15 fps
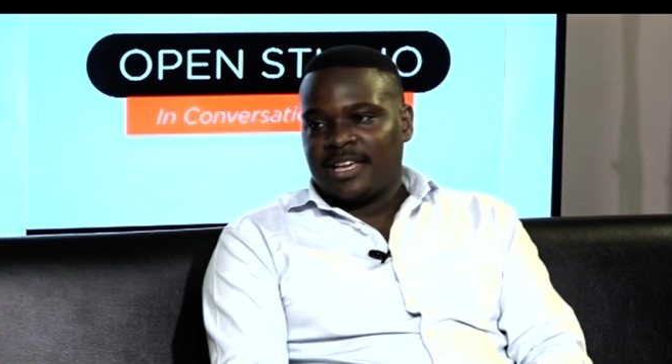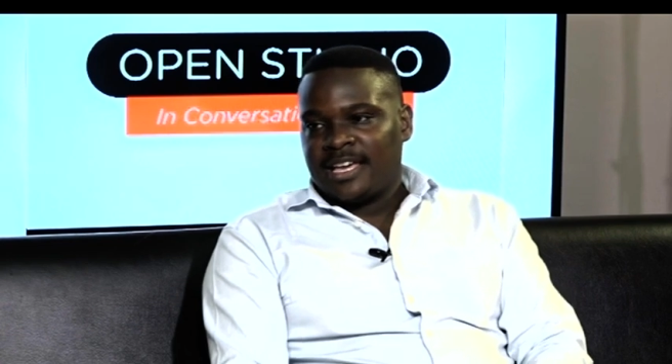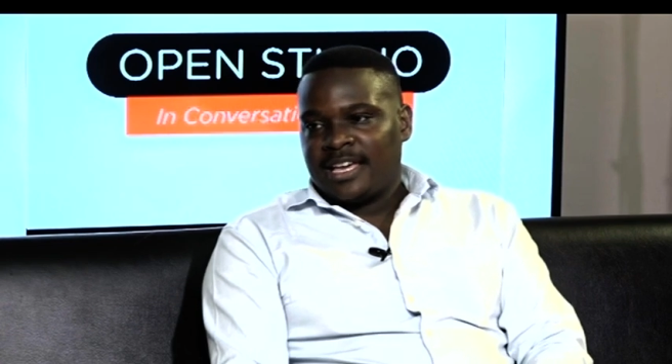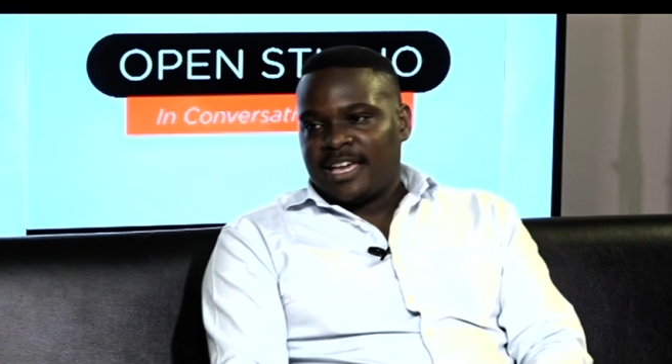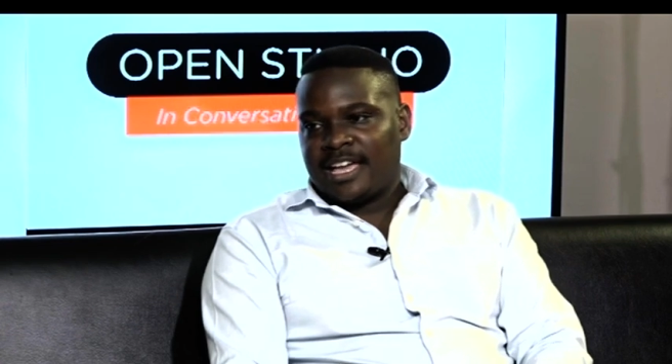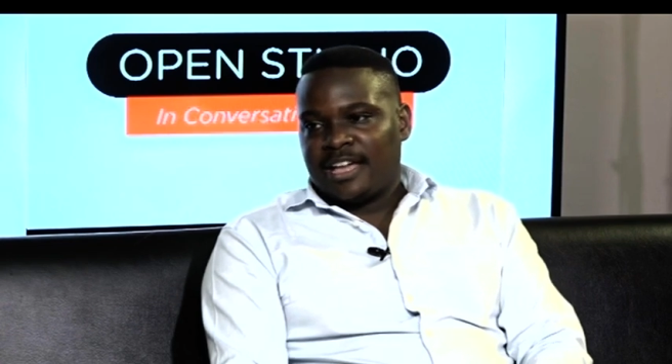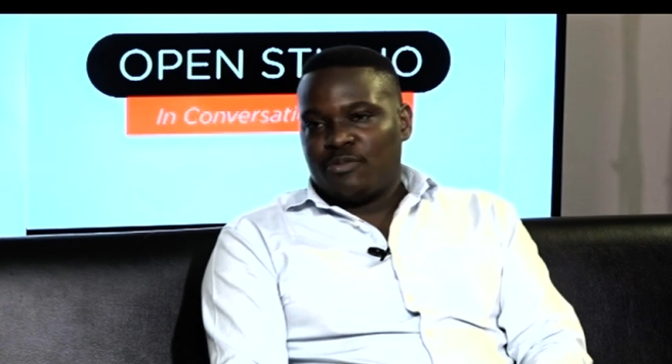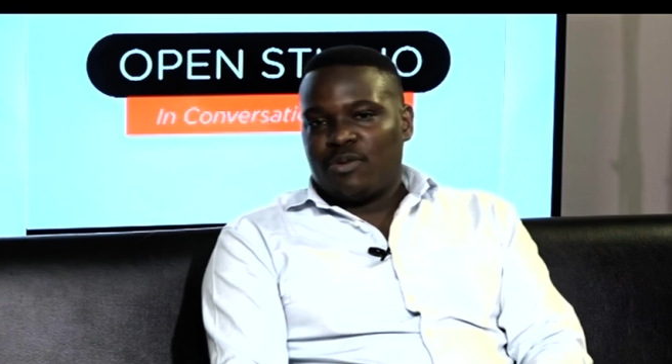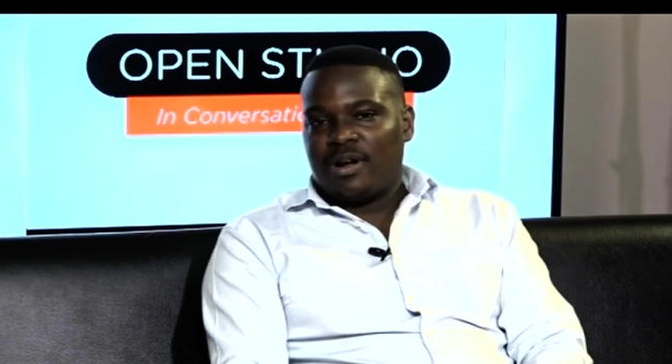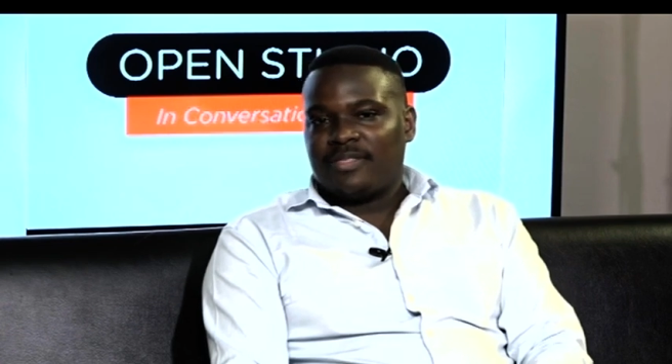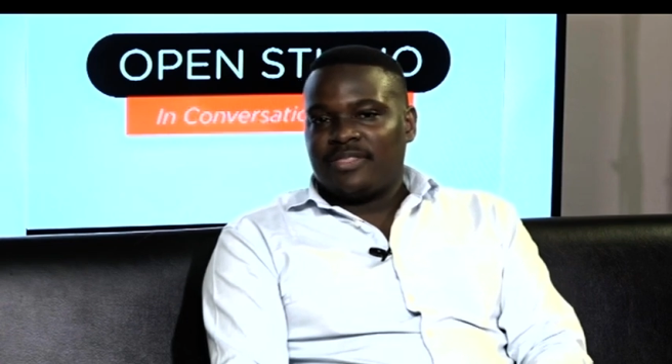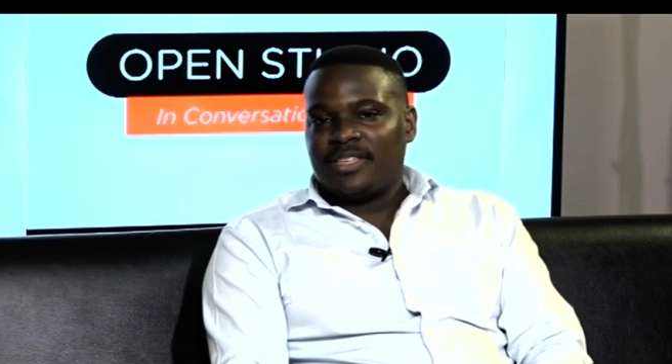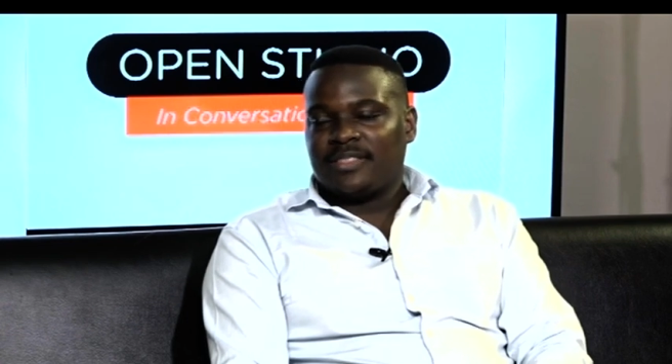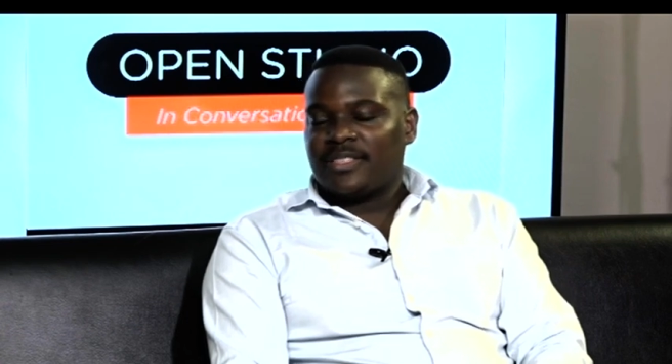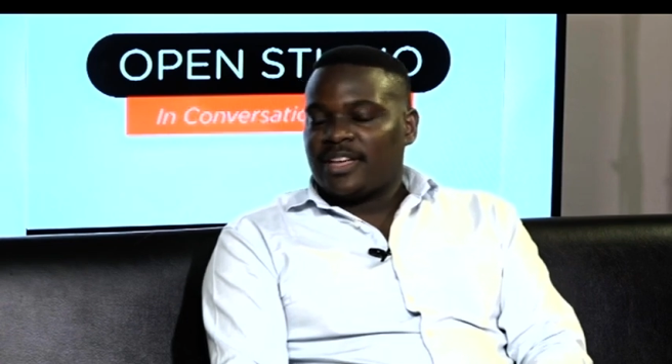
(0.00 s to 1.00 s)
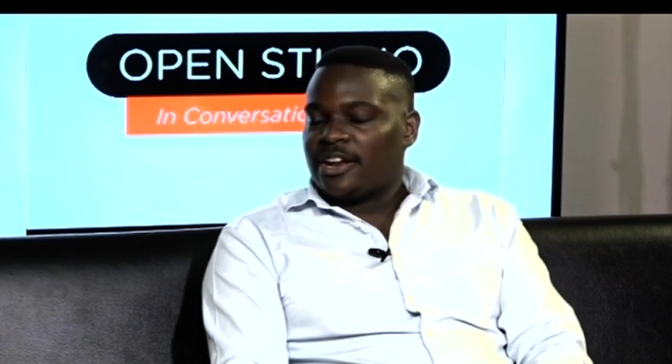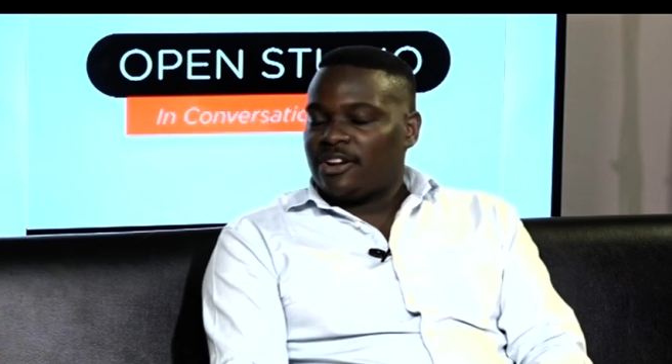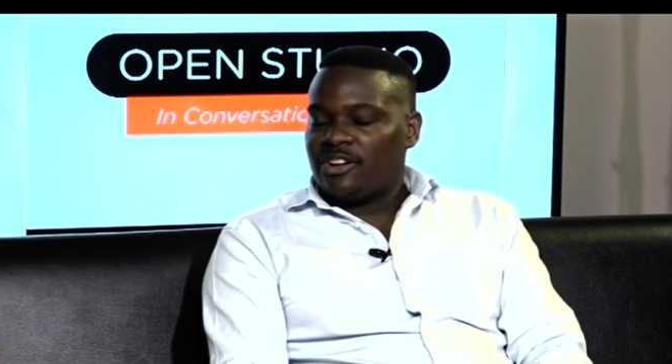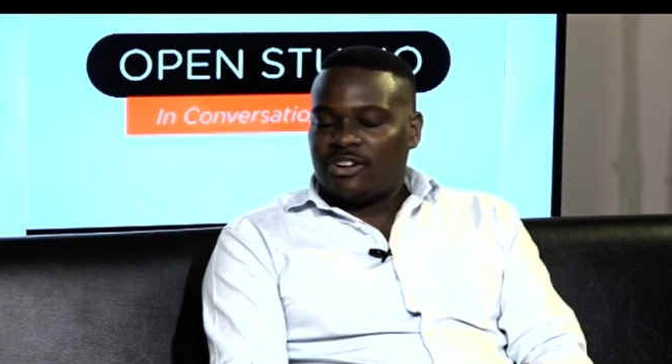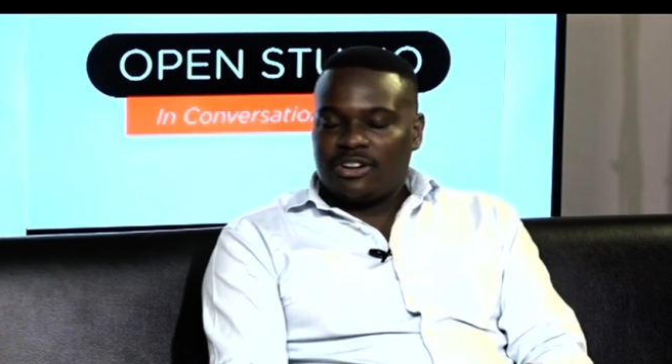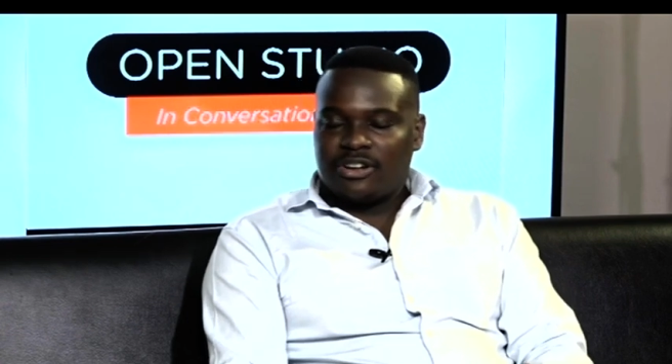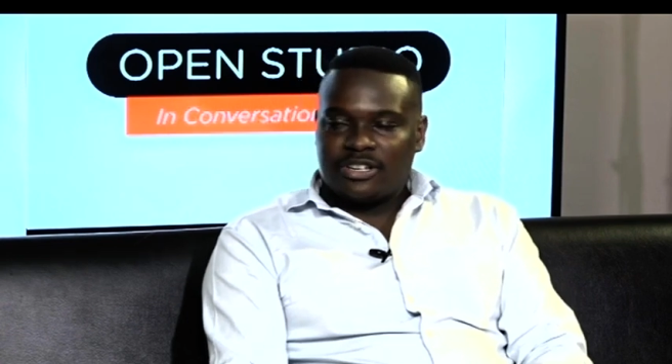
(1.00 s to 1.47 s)
And one thing that I
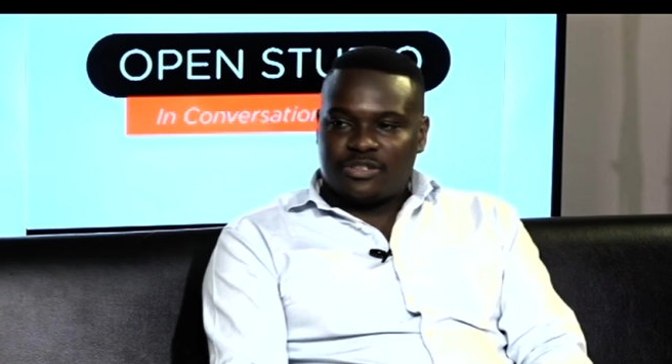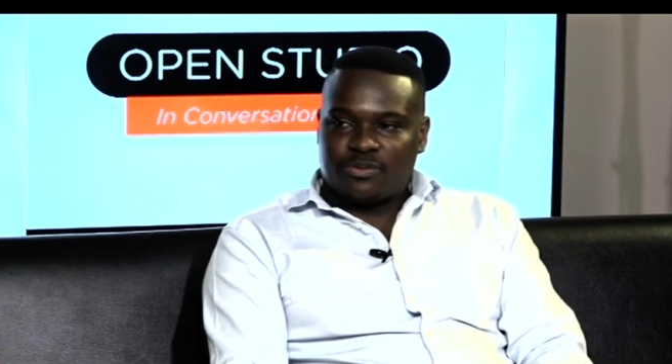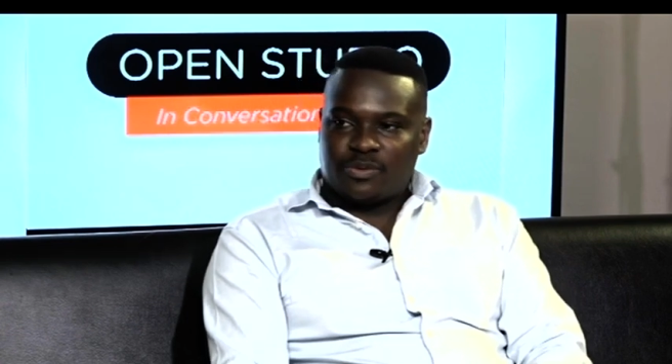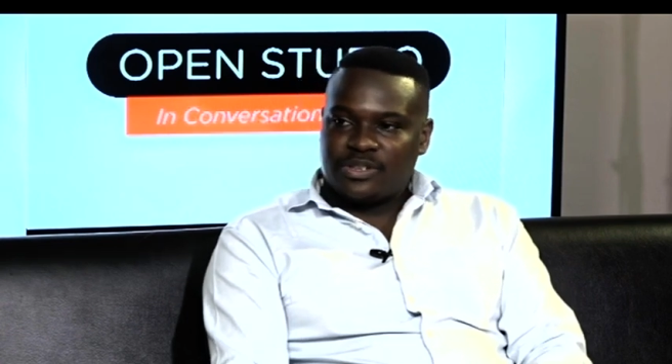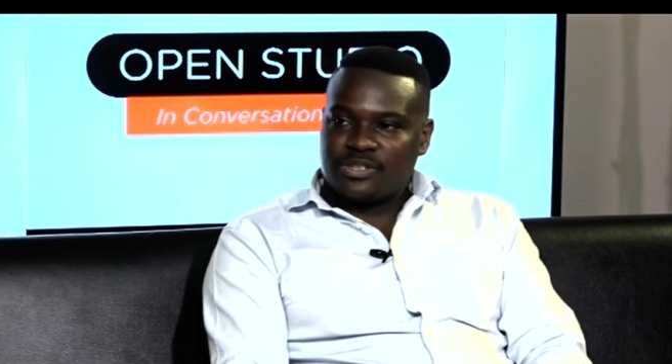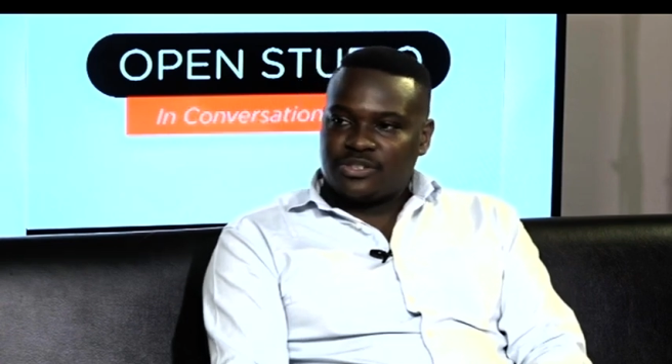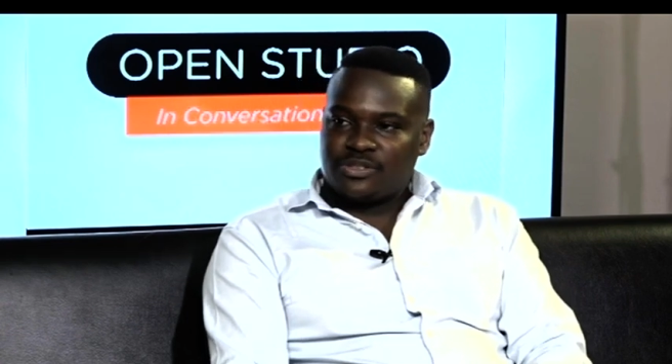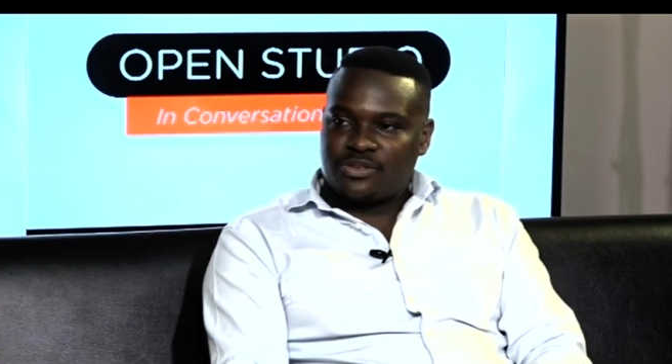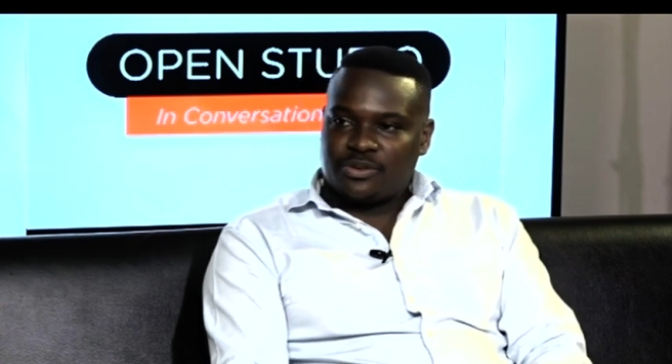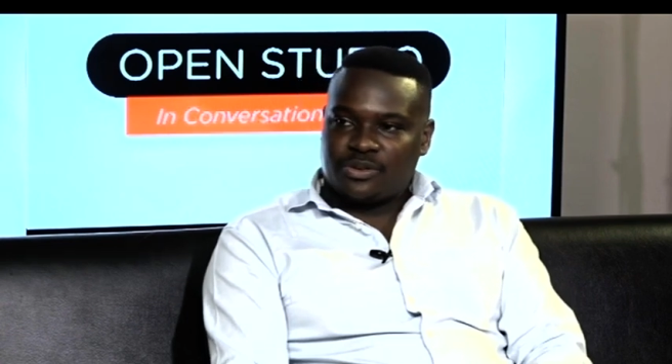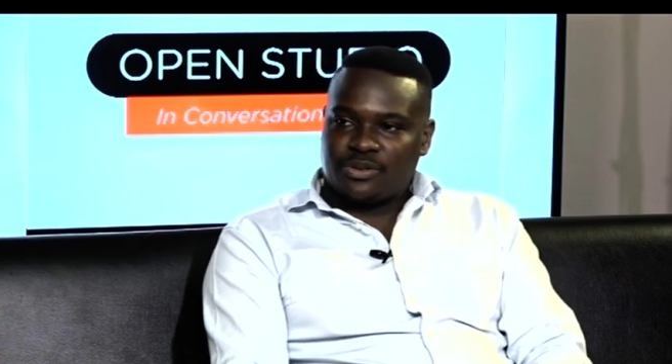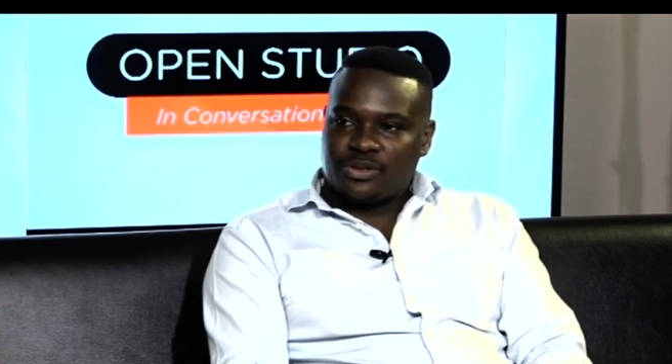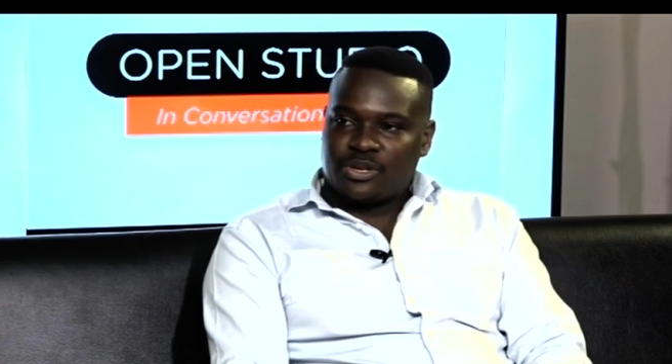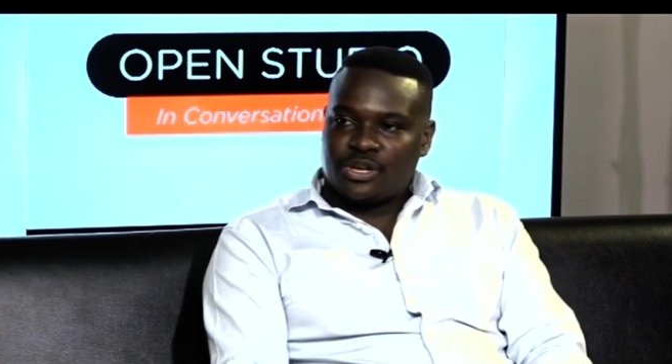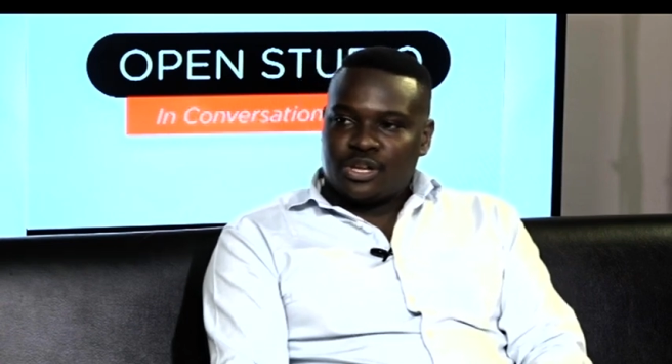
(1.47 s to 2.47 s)
learned was to